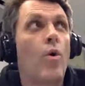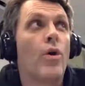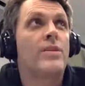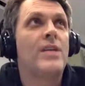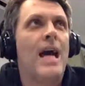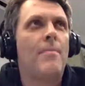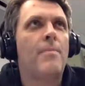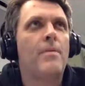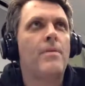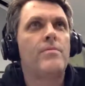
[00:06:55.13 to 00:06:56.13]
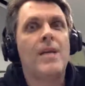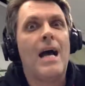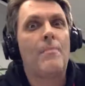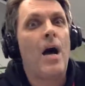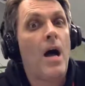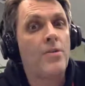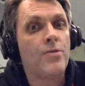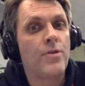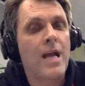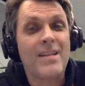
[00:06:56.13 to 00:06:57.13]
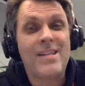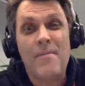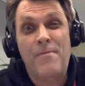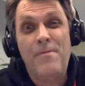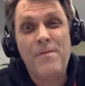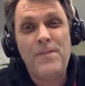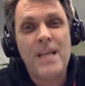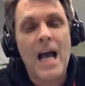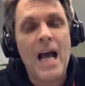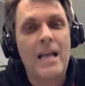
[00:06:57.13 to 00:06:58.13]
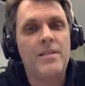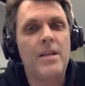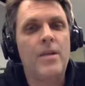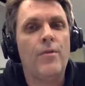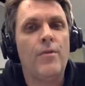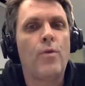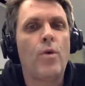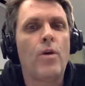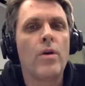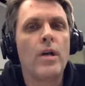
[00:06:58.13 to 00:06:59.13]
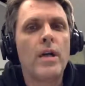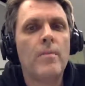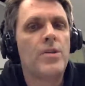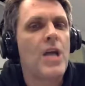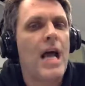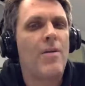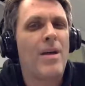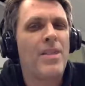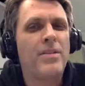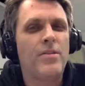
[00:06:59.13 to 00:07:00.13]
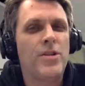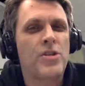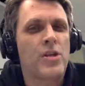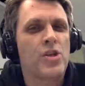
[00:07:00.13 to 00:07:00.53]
or a top 50 guy in a deal for Machado, I think they're just going